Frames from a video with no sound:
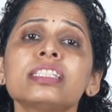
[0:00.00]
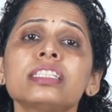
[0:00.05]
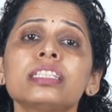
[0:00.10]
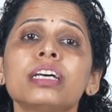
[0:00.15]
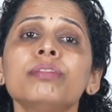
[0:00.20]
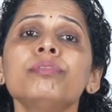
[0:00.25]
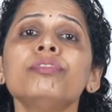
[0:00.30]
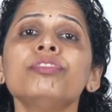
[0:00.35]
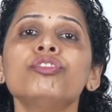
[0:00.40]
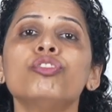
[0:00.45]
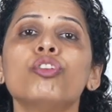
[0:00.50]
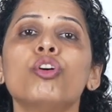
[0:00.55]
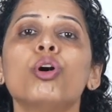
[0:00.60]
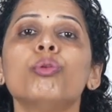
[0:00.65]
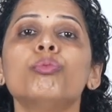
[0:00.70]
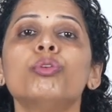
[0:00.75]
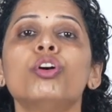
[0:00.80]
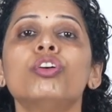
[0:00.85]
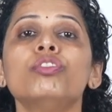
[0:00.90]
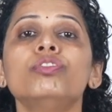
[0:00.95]
some
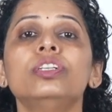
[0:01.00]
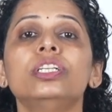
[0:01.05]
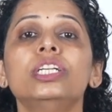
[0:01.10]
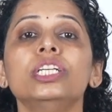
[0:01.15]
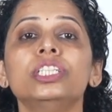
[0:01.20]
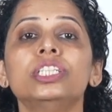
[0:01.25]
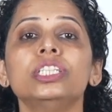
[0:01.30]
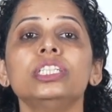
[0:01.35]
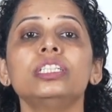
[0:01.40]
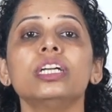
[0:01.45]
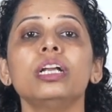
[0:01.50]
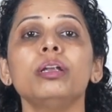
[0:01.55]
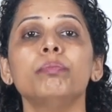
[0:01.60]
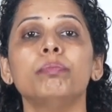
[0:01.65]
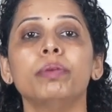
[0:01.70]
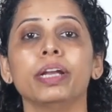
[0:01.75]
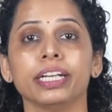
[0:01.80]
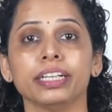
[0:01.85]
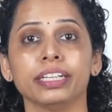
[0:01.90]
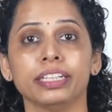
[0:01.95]
form of digital
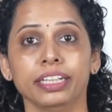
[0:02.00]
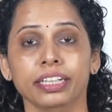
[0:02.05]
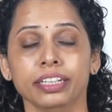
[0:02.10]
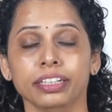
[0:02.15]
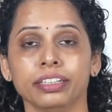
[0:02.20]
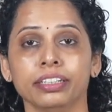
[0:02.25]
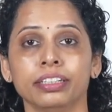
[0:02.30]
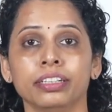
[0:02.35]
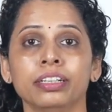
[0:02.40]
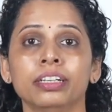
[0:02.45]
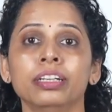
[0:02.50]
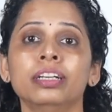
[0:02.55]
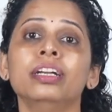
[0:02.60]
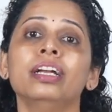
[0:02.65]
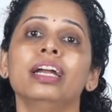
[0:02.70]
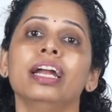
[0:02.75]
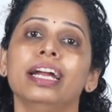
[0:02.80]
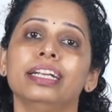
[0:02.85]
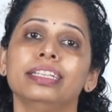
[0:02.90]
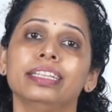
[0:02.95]
banking,
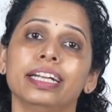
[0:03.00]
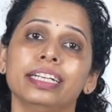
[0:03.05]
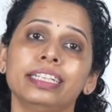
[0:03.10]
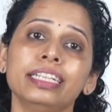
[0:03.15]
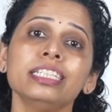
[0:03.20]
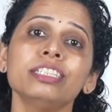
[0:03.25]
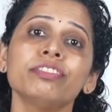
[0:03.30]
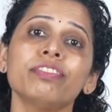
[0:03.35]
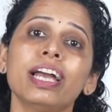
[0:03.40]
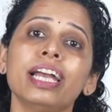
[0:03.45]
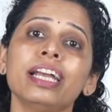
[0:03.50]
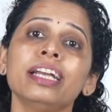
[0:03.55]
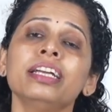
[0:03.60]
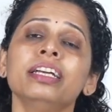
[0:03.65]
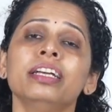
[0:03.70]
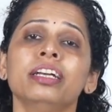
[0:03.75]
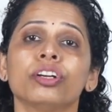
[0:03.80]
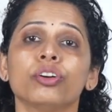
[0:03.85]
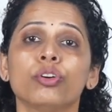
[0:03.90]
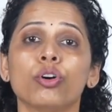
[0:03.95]
and that is why
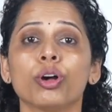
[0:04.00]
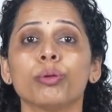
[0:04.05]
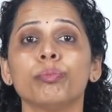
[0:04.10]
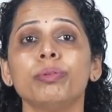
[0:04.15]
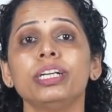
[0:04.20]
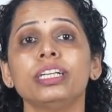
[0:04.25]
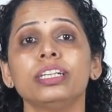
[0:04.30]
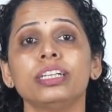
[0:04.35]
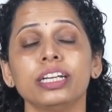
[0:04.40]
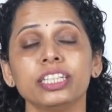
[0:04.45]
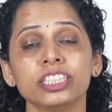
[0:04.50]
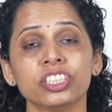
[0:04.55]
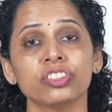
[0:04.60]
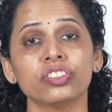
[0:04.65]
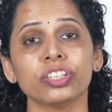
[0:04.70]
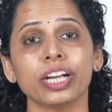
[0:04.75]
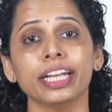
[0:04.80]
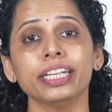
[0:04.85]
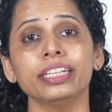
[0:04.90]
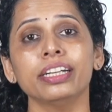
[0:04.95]
government is
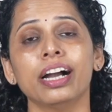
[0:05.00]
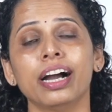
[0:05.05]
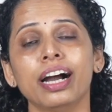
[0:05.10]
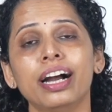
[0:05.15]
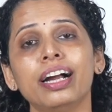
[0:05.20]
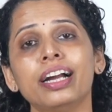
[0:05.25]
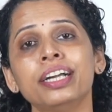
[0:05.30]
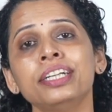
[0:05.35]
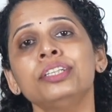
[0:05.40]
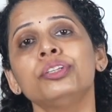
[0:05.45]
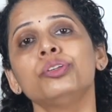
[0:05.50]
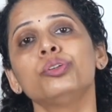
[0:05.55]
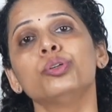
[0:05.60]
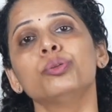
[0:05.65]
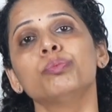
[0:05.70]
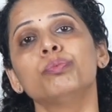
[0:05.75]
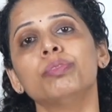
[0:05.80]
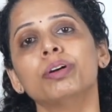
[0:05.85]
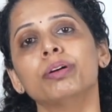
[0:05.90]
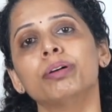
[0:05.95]
trying hard
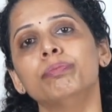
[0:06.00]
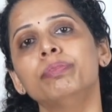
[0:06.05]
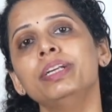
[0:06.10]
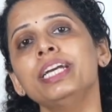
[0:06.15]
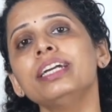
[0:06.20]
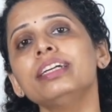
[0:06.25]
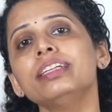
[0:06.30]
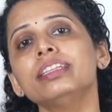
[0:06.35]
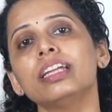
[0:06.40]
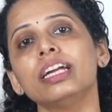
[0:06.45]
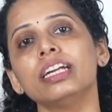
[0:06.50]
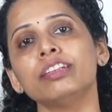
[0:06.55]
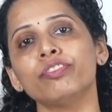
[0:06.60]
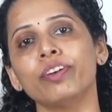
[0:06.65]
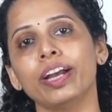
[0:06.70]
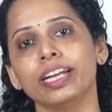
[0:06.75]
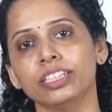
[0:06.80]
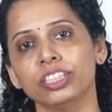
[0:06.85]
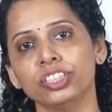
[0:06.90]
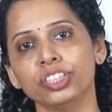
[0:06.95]
to bring that
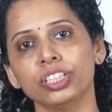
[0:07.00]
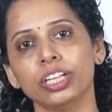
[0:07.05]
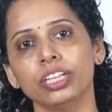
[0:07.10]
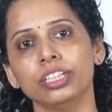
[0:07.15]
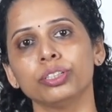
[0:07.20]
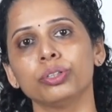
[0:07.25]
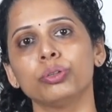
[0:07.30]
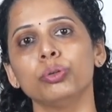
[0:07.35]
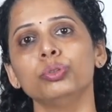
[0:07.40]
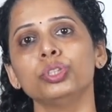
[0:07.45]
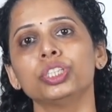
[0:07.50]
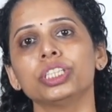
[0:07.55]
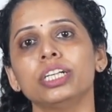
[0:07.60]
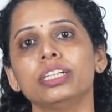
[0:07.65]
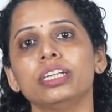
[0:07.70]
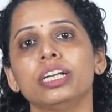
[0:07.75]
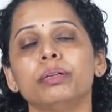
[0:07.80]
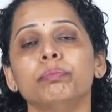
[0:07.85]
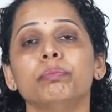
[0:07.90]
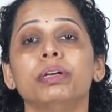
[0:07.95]
financial
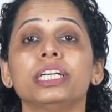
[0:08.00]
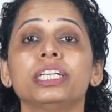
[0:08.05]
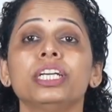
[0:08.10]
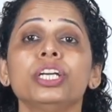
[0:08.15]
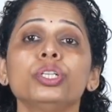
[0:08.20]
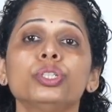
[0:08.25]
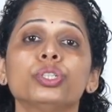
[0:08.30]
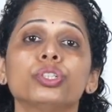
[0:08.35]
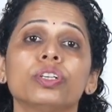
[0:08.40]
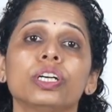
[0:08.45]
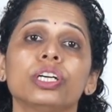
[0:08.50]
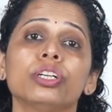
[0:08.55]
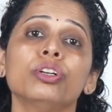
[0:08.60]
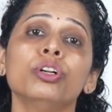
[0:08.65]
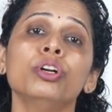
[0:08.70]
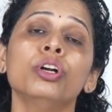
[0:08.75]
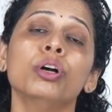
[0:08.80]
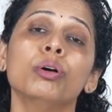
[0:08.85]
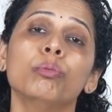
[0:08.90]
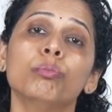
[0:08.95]
inclusion and making sure
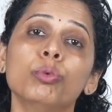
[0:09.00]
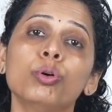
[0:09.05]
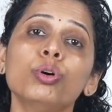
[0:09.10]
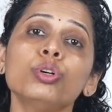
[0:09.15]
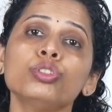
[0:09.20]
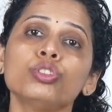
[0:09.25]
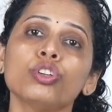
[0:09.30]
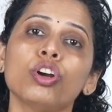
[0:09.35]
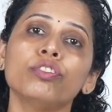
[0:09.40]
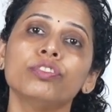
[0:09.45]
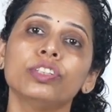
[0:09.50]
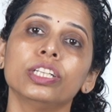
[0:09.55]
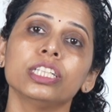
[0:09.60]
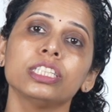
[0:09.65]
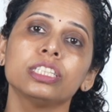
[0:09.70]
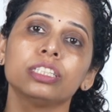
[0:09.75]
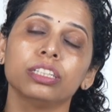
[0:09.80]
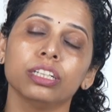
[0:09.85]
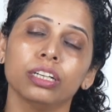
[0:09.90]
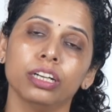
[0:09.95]
most of
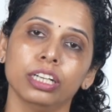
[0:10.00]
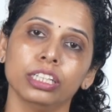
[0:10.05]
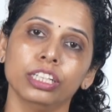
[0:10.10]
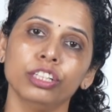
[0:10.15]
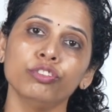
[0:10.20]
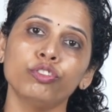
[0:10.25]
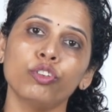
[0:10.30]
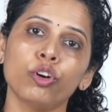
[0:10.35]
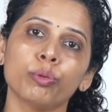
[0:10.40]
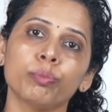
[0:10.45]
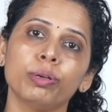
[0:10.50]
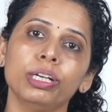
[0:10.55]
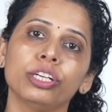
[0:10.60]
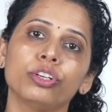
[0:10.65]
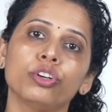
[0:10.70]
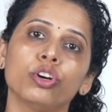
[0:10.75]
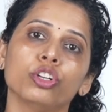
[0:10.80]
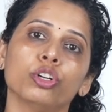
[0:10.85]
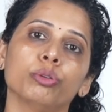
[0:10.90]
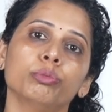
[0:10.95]
this informal
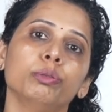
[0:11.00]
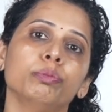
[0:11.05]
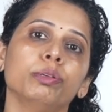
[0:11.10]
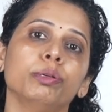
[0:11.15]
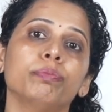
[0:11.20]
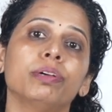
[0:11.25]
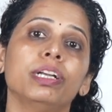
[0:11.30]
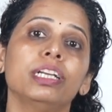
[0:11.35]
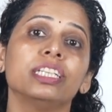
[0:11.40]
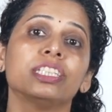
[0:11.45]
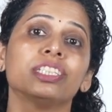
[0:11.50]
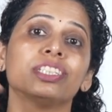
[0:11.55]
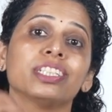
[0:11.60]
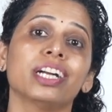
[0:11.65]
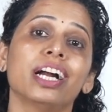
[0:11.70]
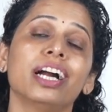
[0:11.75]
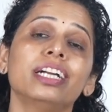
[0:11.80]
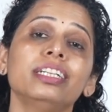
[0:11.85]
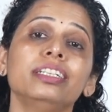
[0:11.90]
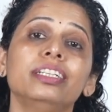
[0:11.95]
economy people
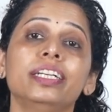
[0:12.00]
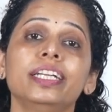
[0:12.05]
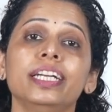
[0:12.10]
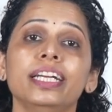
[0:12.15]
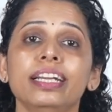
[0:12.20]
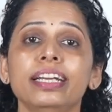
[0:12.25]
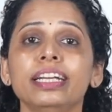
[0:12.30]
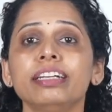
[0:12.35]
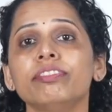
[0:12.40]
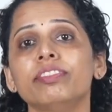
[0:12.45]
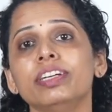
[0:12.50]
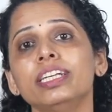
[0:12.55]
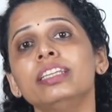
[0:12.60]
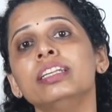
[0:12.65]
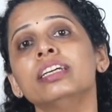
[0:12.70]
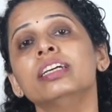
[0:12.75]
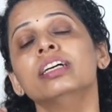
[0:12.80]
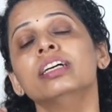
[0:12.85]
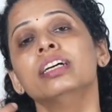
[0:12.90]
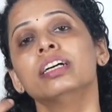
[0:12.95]
start dealing with
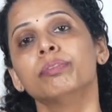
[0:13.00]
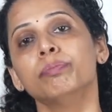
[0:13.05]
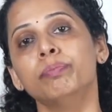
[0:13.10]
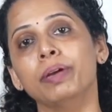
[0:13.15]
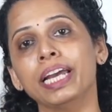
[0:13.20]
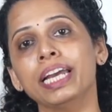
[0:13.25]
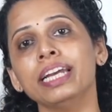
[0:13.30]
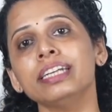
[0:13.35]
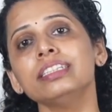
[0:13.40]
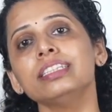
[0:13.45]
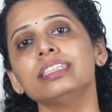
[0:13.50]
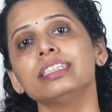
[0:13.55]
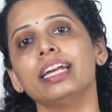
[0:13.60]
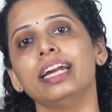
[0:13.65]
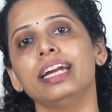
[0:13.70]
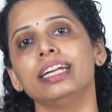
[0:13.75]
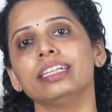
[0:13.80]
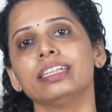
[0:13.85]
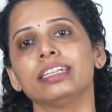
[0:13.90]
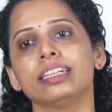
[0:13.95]
banks
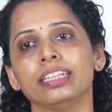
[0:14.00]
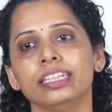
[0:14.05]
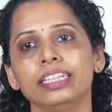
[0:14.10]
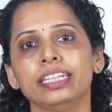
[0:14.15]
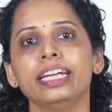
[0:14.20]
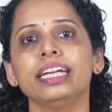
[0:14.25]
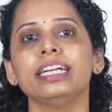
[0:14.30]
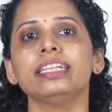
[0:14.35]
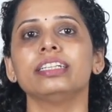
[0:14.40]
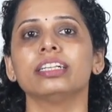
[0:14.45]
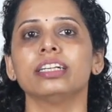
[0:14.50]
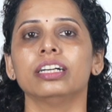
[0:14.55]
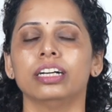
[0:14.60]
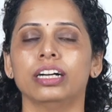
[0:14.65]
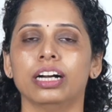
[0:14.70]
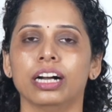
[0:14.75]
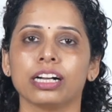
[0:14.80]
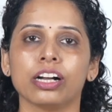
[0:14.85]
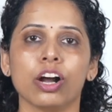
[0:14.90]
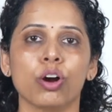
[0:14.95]
and create
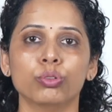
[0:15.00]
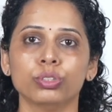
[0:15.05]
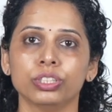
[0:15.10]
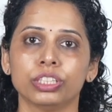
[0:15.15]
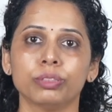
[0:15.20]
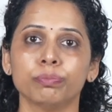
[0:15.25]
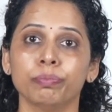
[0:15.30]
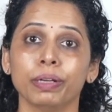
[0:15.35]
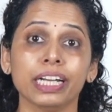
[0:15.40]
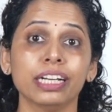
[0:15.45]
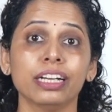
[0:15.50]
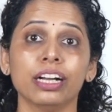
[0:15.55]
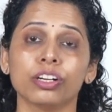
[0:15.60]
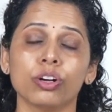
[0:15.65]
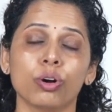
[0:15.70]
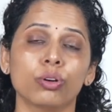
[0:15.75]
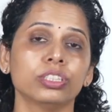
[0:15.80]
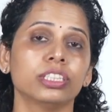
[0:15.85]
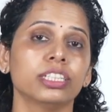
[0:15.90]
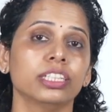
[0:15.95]
bank
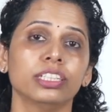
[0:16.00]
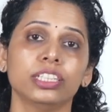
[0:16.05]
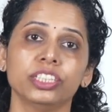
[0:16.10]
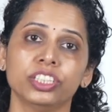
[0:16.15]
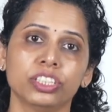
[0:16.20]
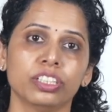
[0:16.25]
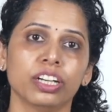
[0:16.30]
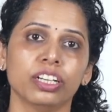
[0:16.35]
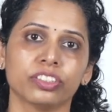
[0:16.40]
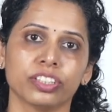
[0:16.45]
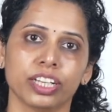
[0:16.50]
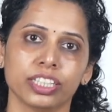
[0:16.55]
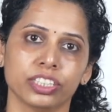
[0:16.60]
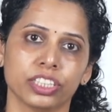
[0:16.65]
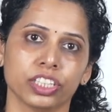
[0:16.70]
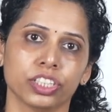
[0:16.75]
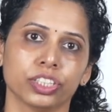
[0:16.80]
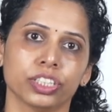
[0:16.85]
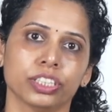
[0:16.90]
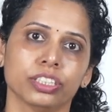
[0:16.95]
accounts and digital
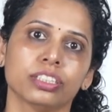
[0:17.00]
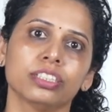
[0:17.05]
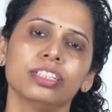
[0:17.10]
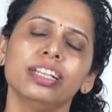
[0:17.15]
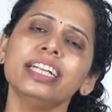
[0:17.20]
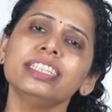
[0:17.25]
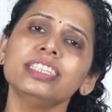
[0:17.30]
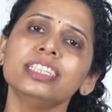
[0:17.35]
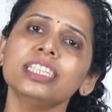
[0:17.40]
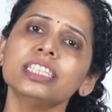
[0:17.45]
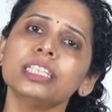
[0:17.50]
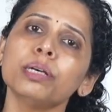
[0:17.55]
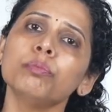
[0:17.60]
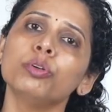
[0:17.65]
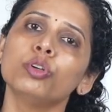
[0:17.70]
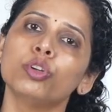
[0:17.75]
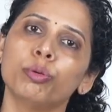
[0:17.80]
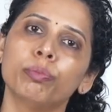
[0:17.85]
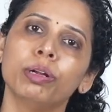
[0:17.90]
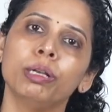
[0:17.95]
transactions. Let us see some
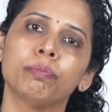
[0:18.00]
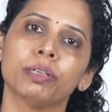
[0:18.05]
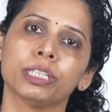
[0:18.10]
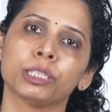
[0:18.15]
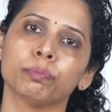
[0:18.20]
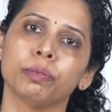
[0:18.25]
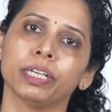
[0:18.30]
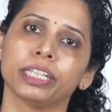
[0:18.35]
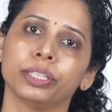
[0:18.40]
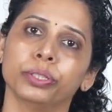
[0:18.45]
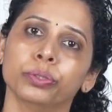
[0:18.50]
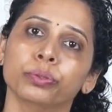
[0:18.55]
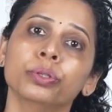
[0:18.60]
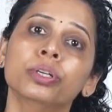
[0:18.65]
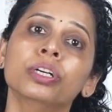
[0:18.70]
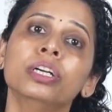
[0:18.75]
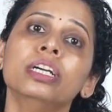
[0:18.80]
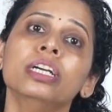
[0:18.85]
global perspective.